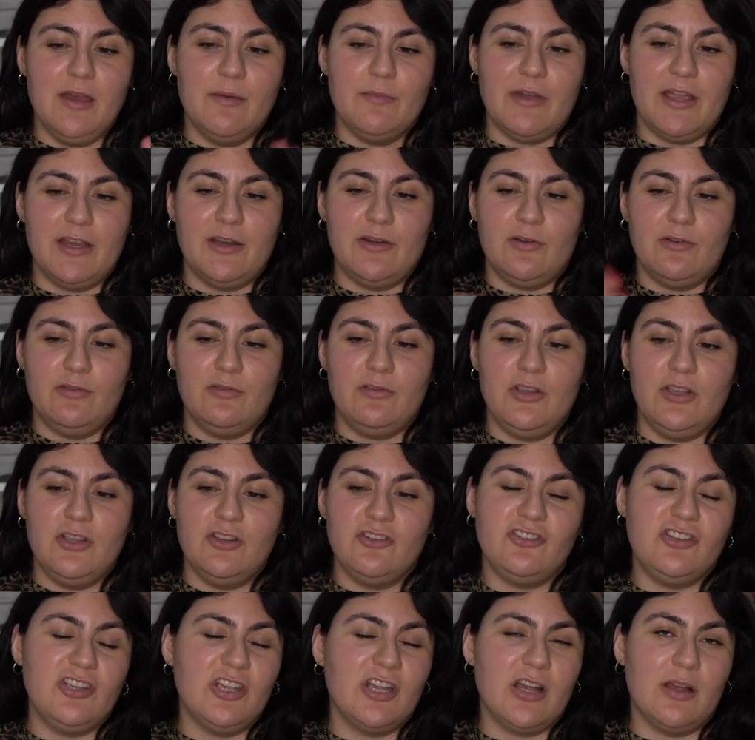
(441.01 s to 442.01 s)
I know
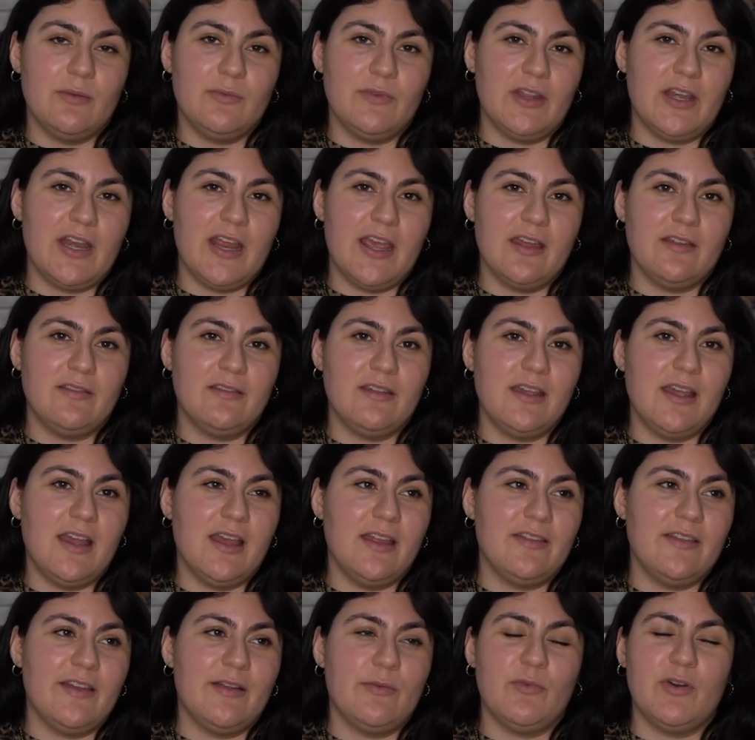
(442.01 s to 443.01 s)
she comes in handy,
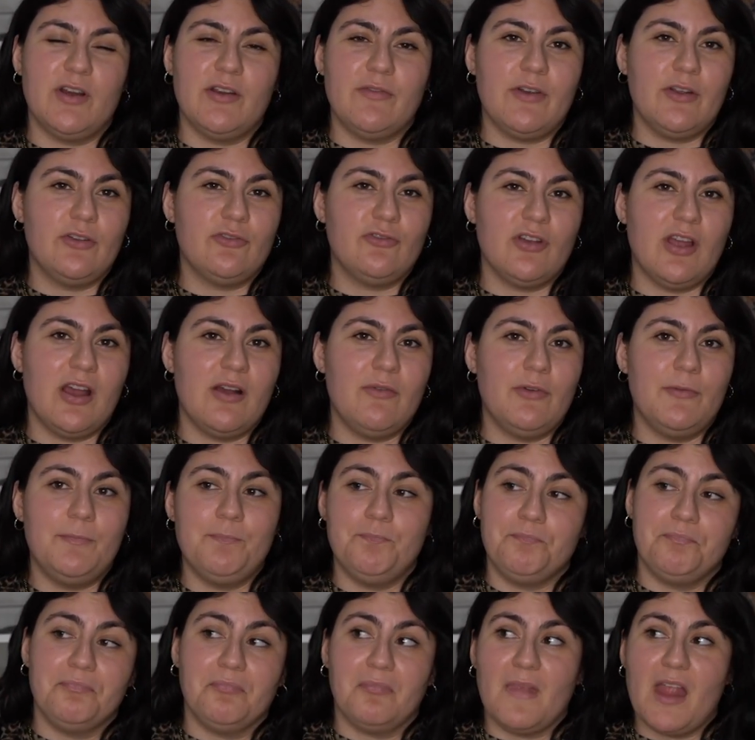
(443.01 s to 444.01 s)
and then whenever I travel,
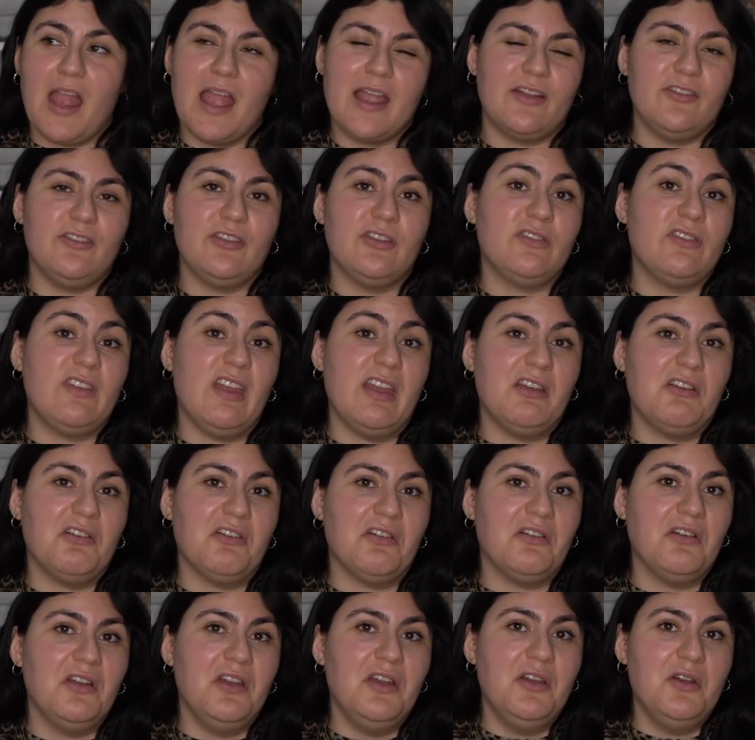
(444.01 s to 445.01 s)
I can just take
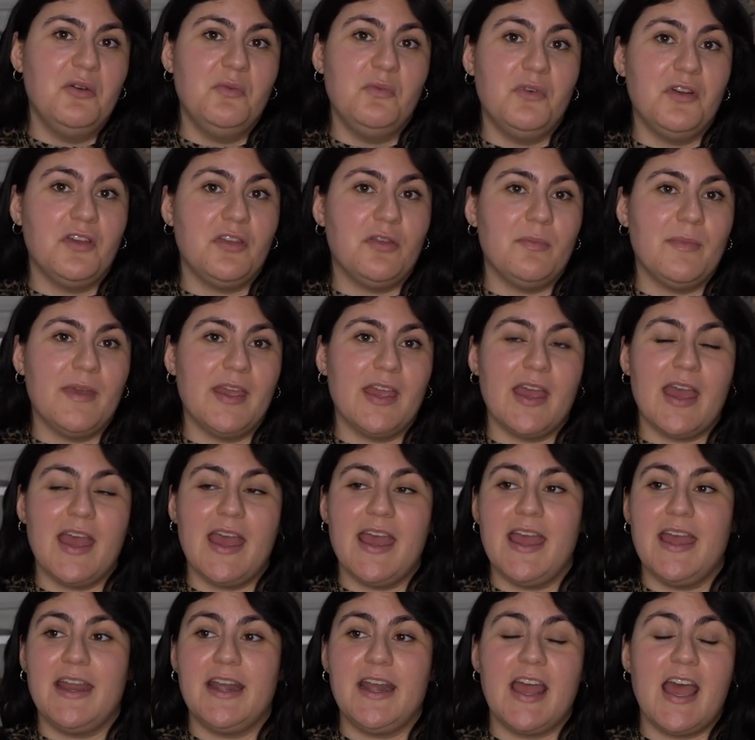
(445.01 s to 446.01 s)
her with me,
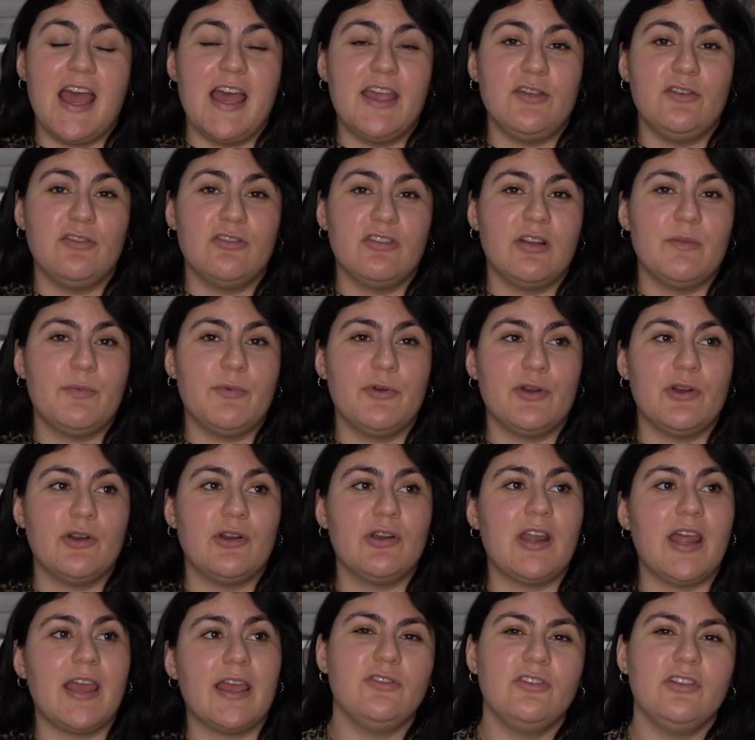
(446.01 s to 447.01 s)
and I usually put her
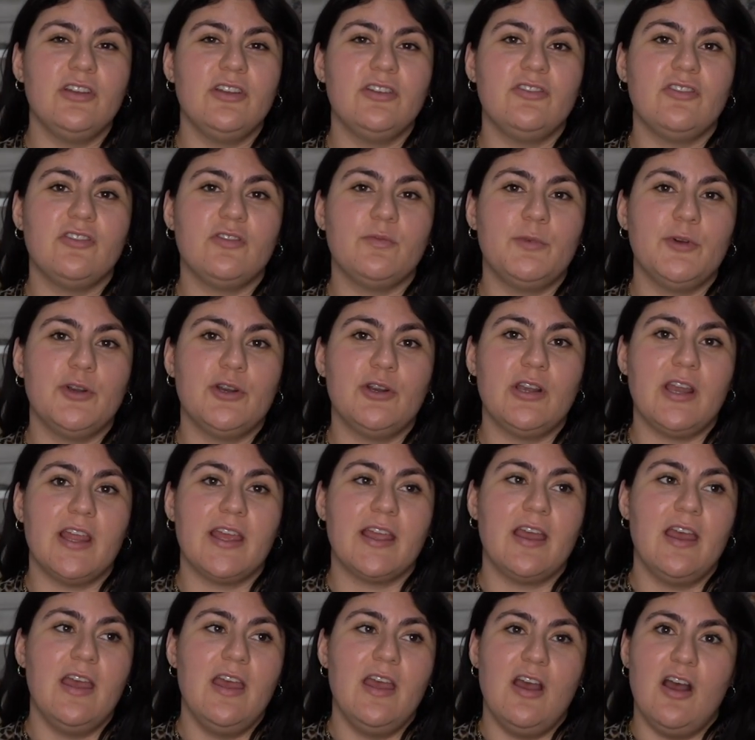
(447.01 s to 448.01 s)
like usually just put her
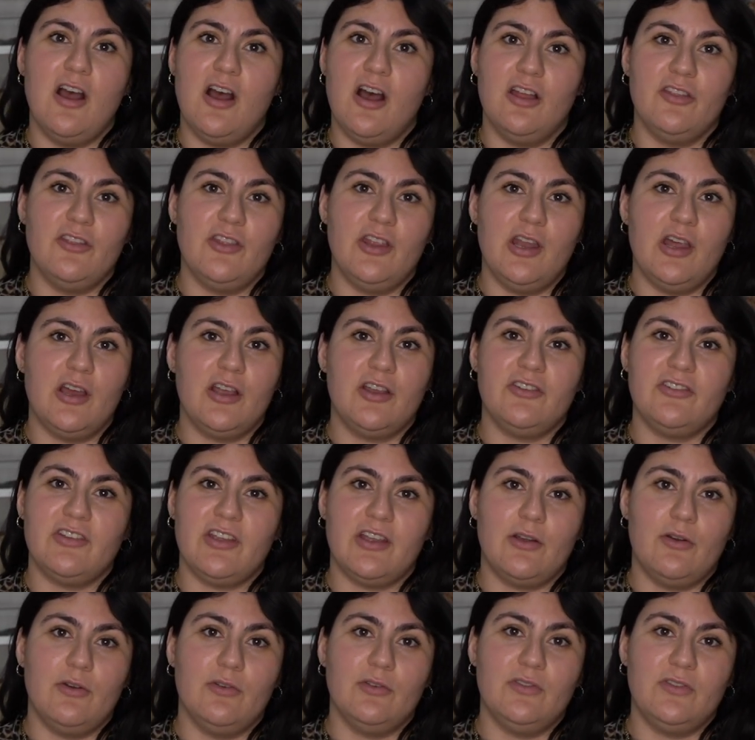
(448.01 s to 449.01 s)
like on the luggage
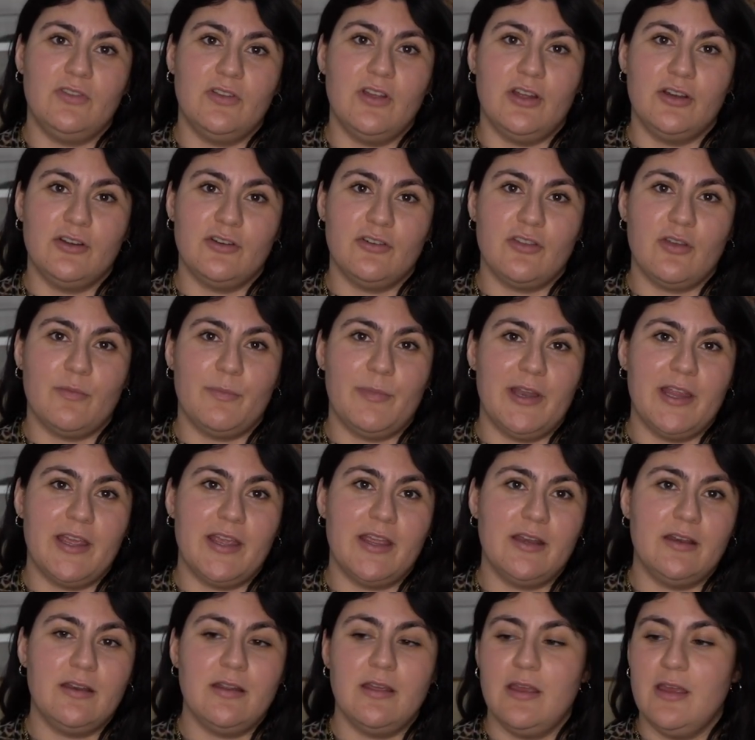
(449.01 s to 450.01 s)
that goes under the
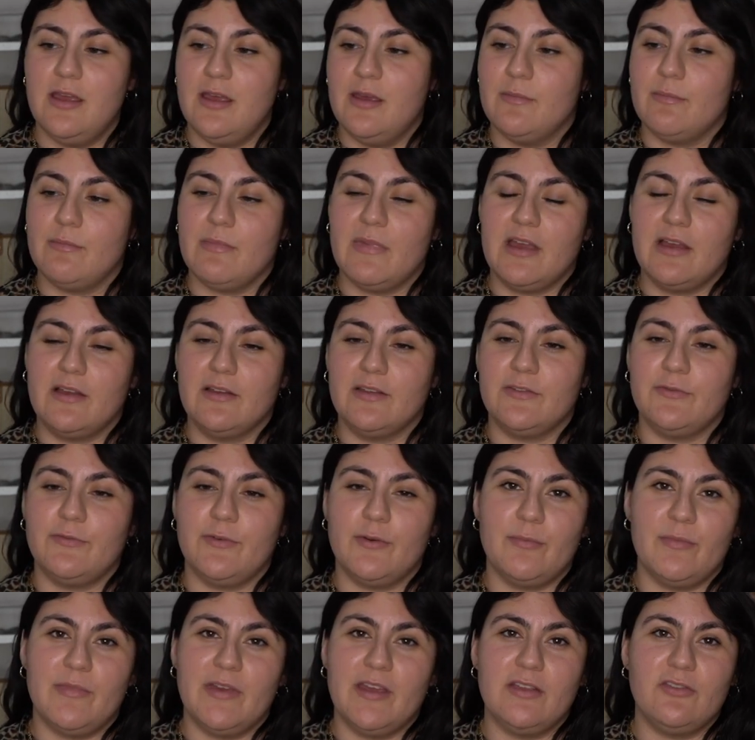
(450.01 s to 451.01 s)
plane, because
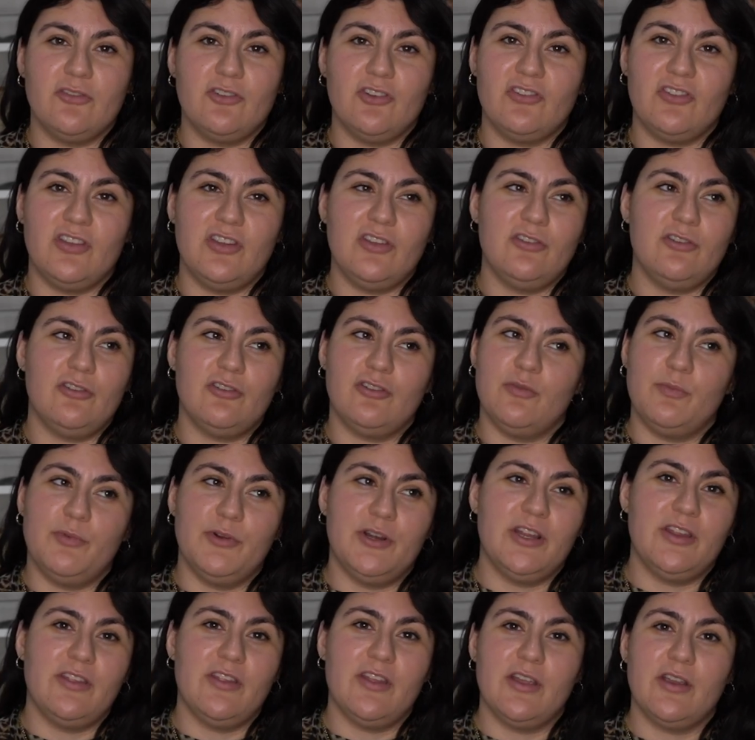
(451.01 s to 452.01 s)
for me it's just easier to put
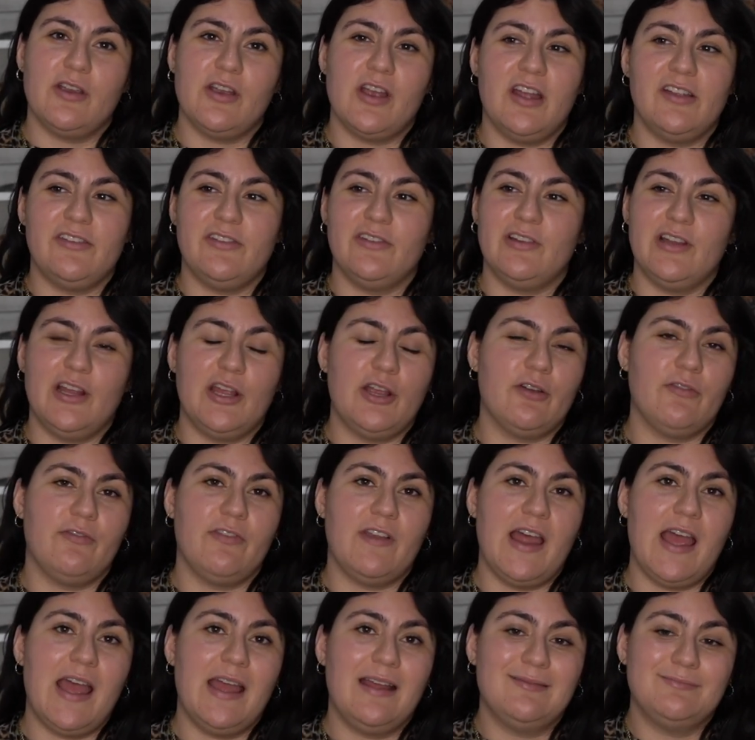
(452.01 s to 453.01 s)
in there. I just lay her
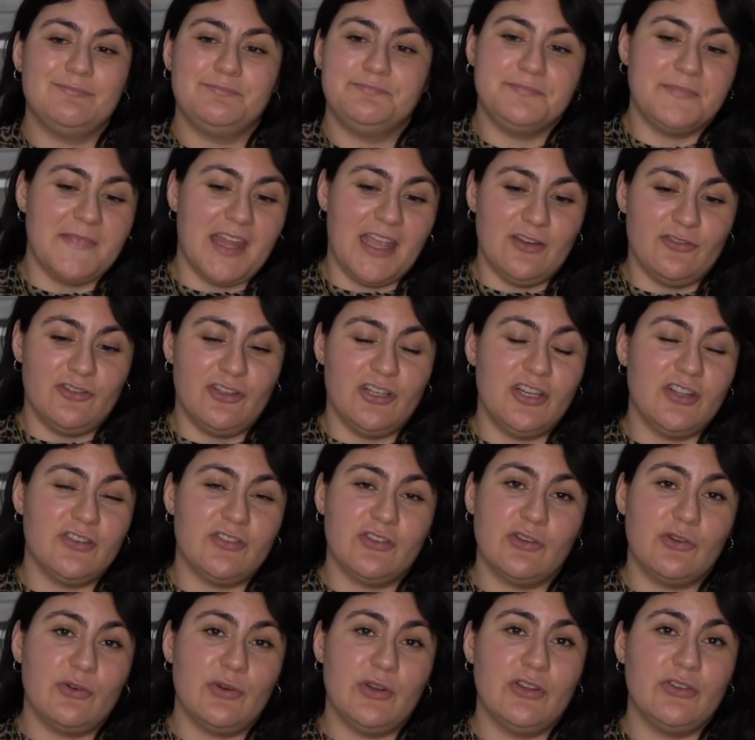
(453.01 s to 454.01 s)
flat, and she
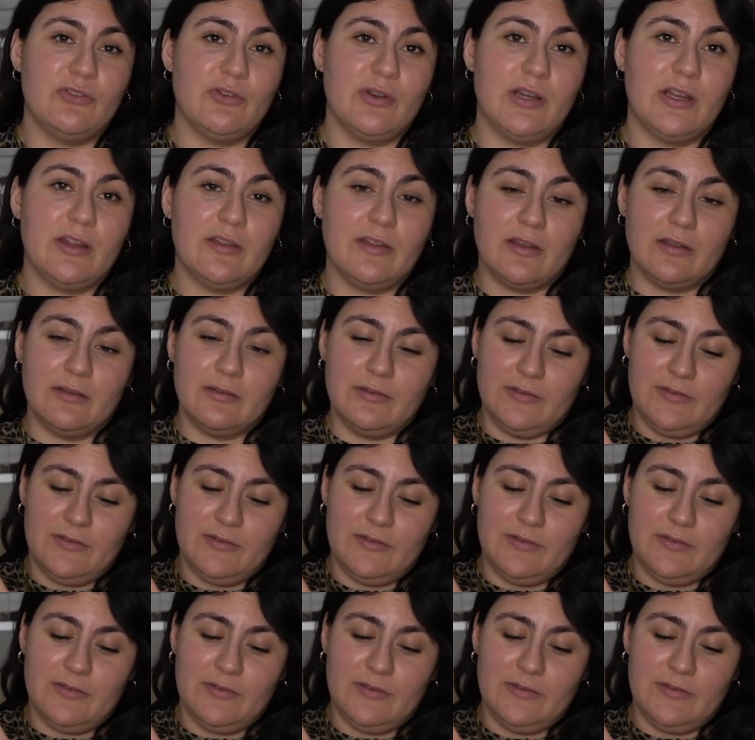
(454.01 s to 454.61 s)
doesn't crease or anything.